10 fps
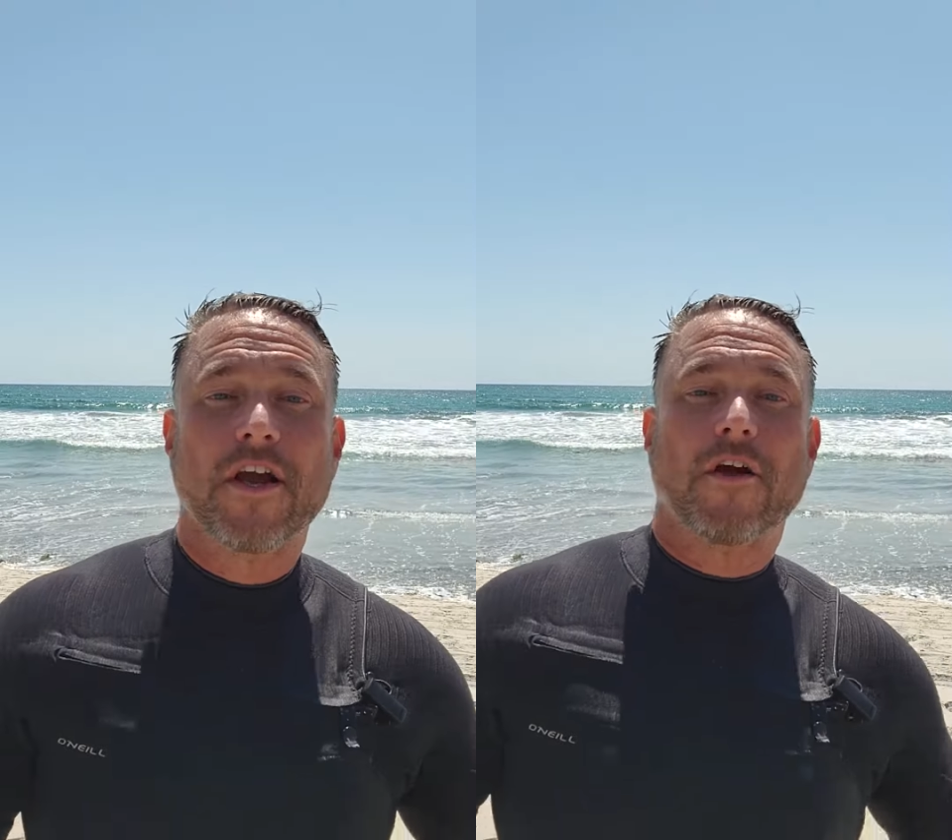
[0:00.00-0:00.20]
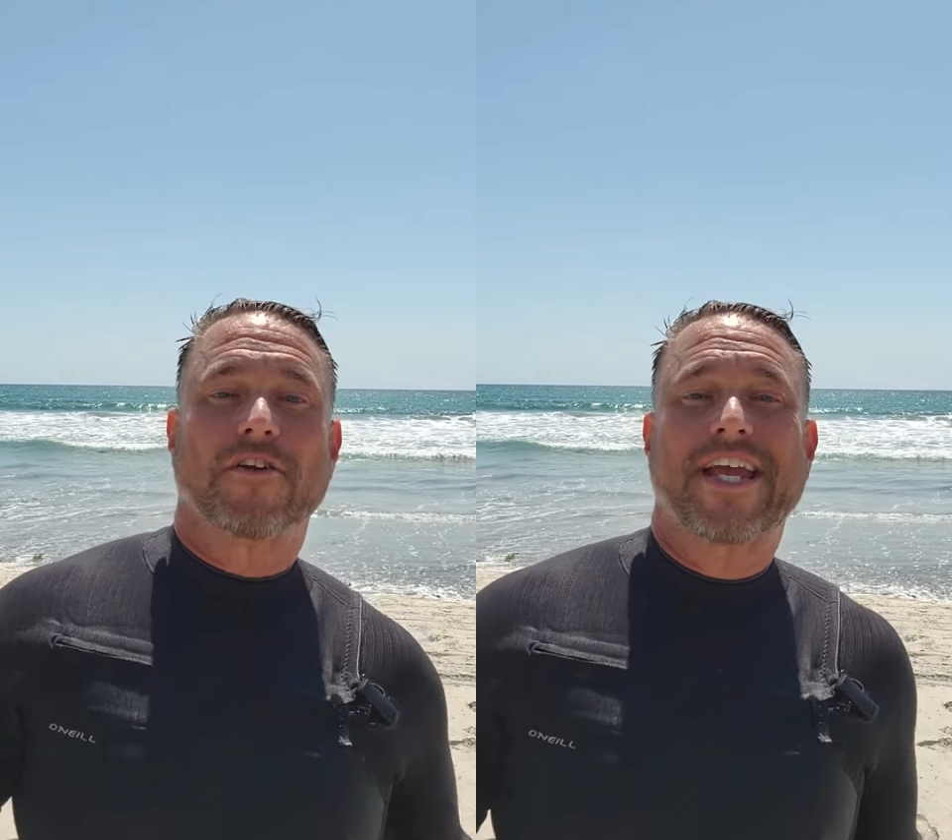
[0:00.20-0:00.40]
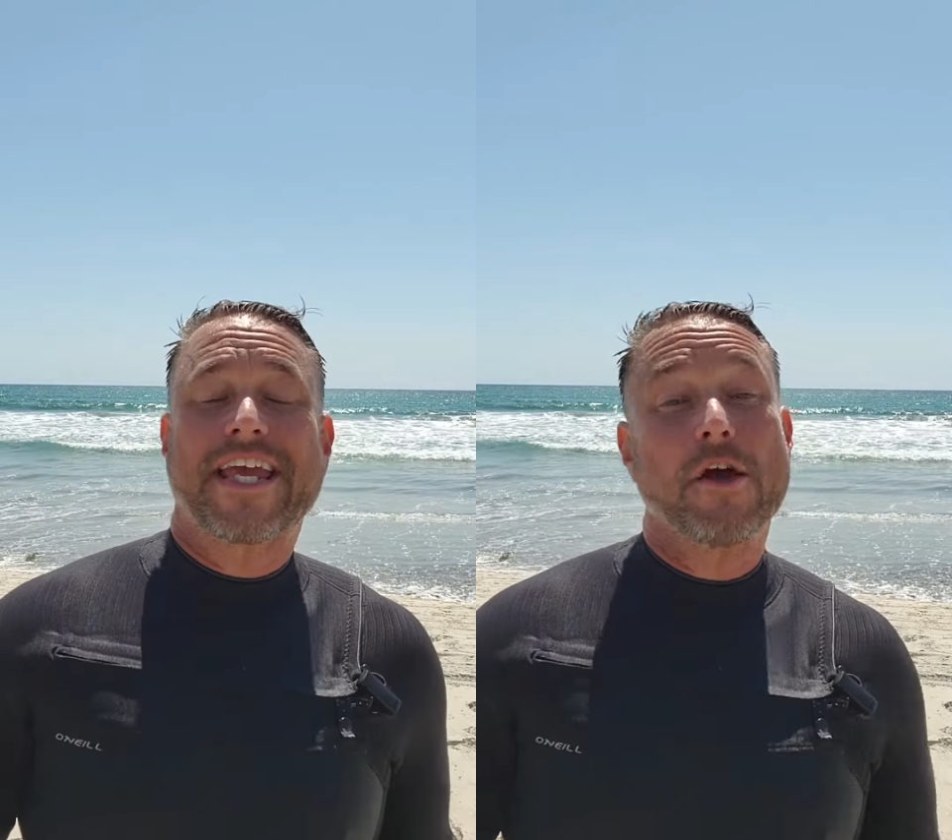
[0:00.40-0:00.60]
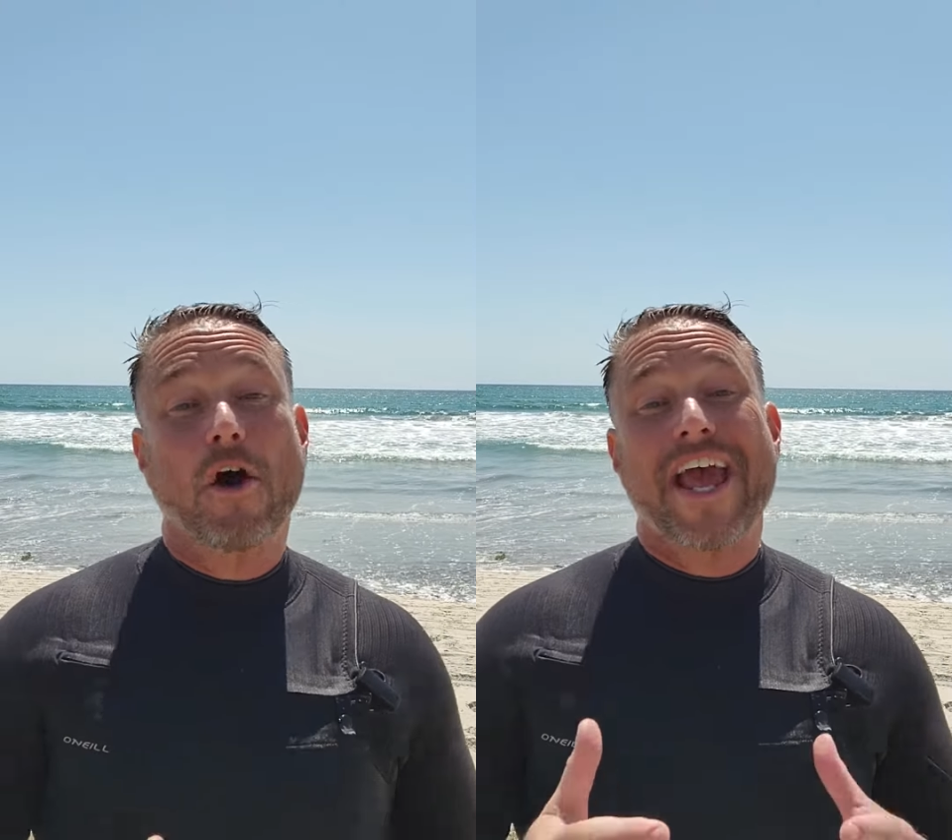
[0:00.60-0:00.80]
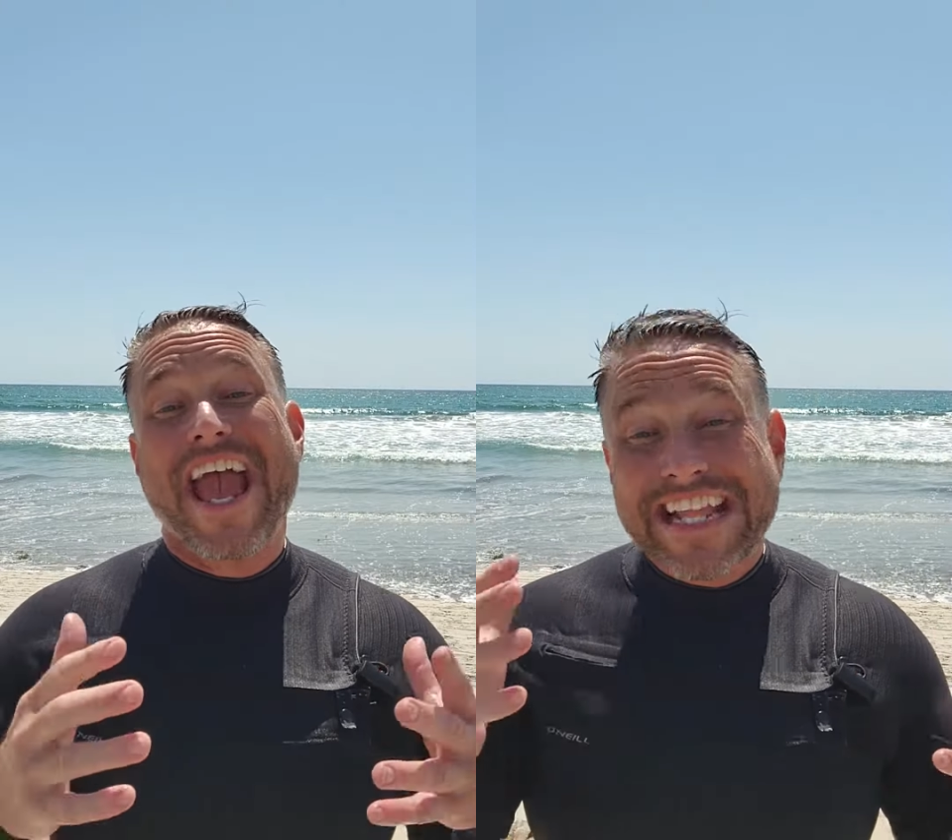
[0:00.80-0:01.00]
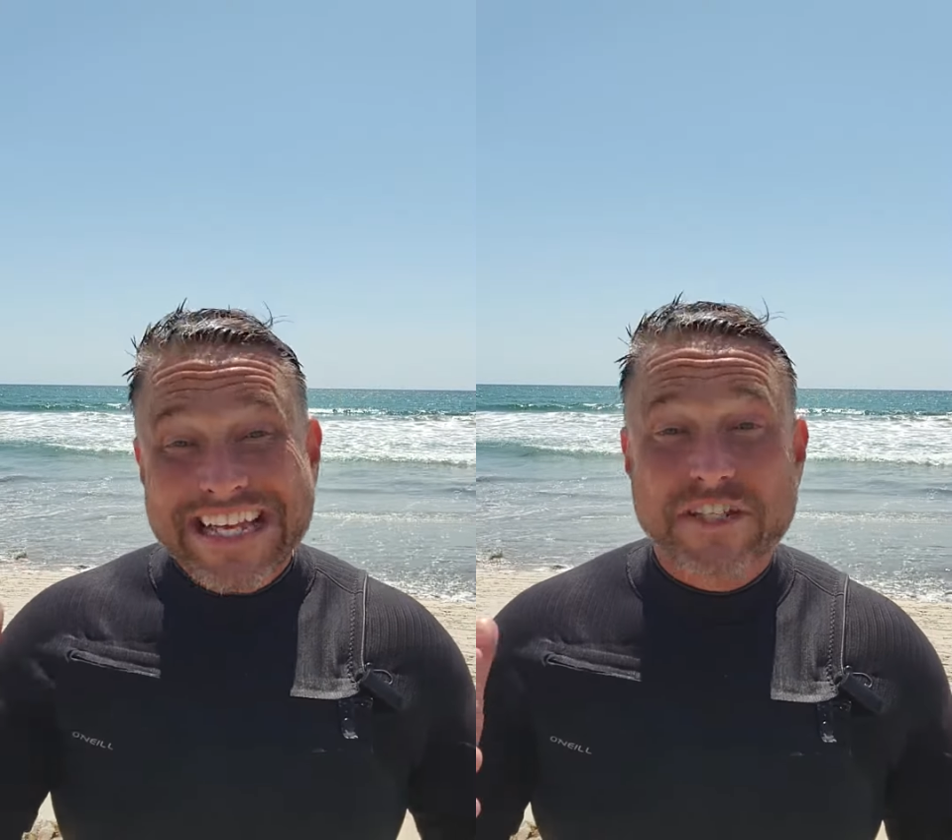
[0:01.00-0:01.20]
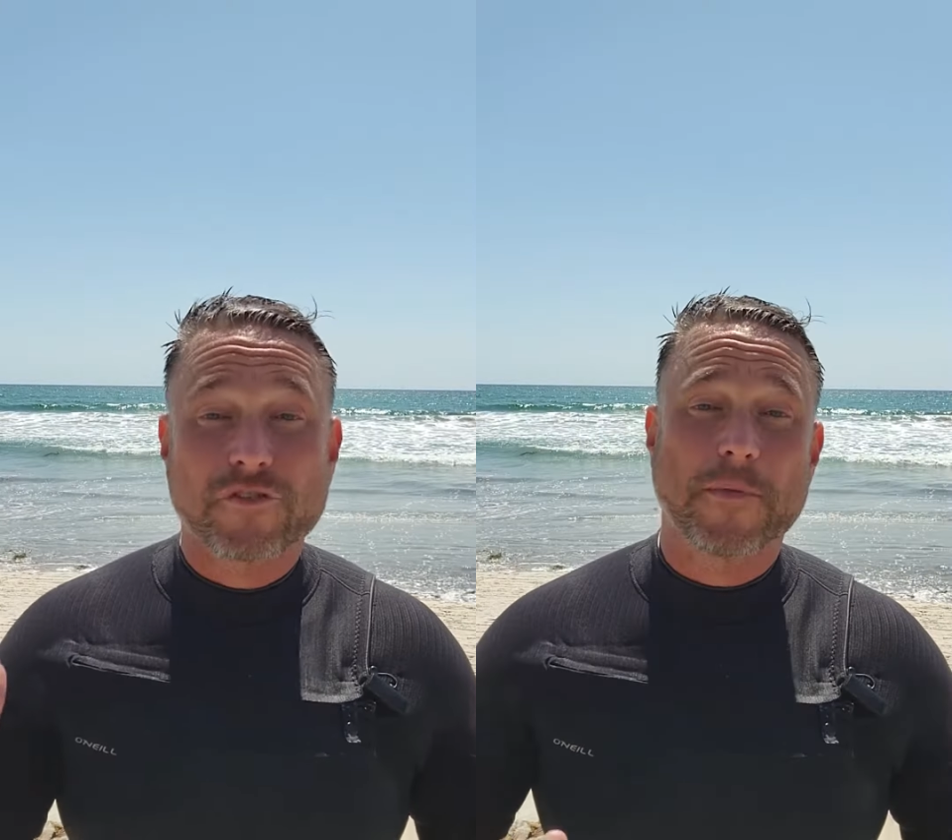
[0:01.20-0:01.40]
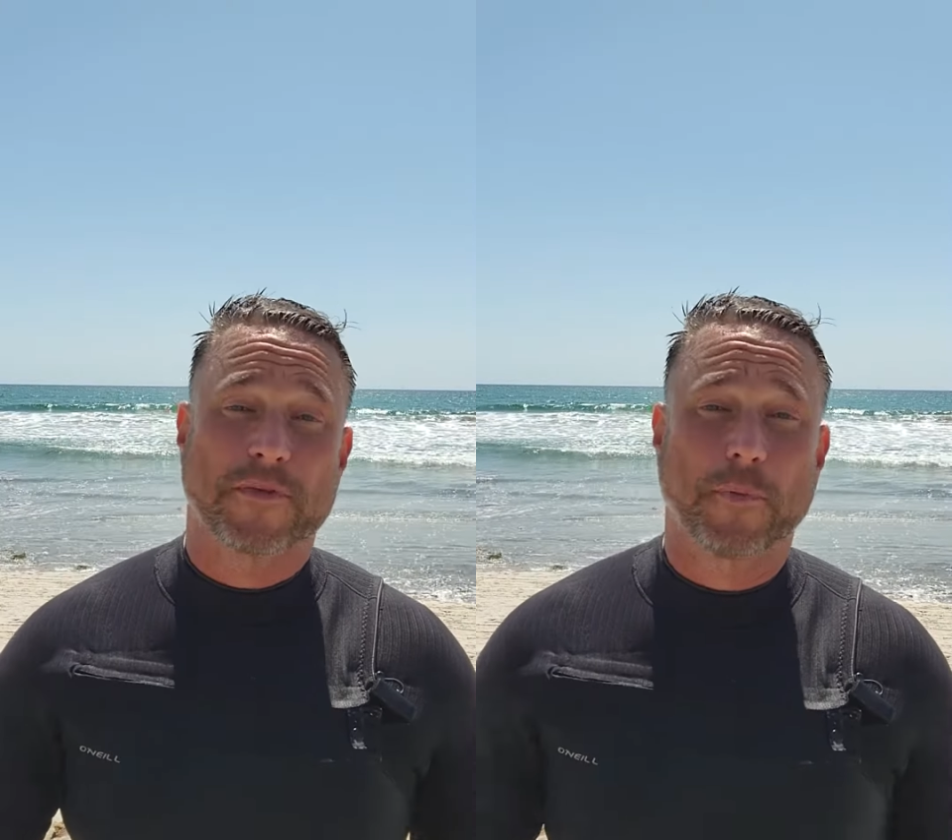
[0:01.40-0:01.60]
or taking on any
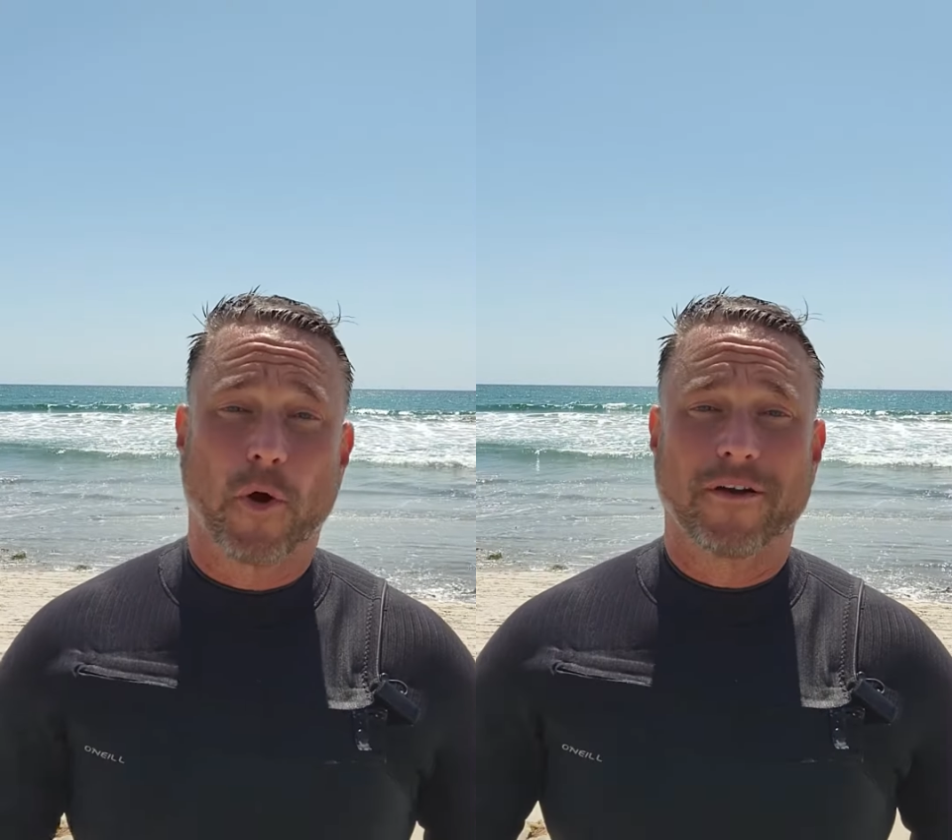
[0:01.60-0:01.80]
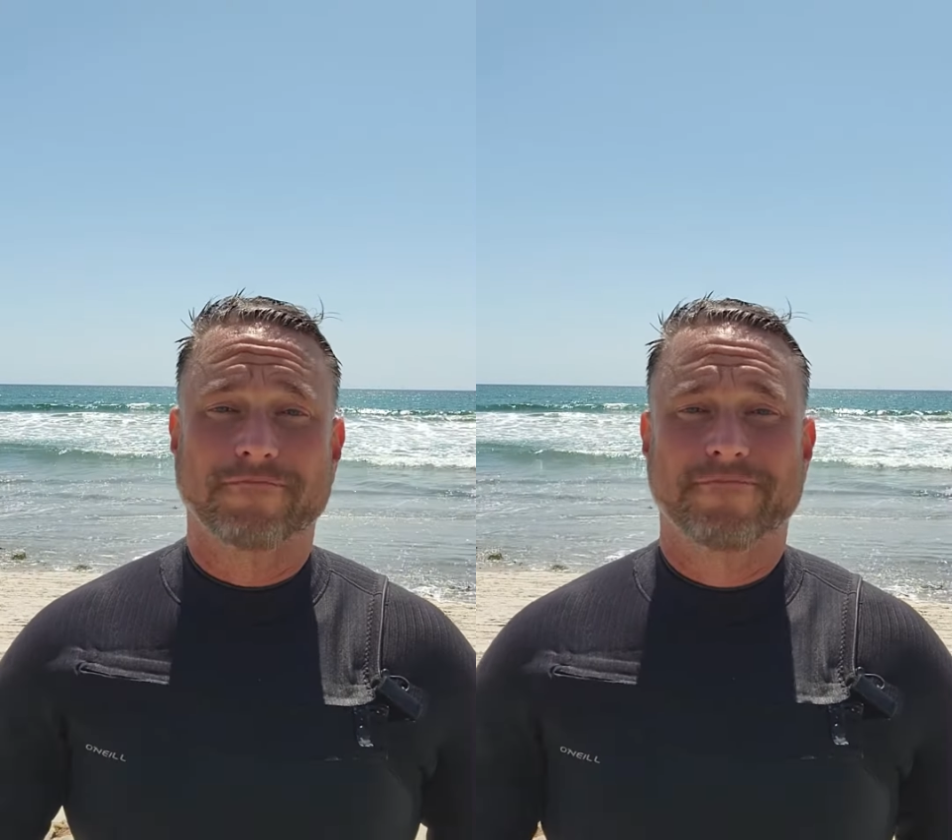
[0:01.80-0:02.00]
extreme sport,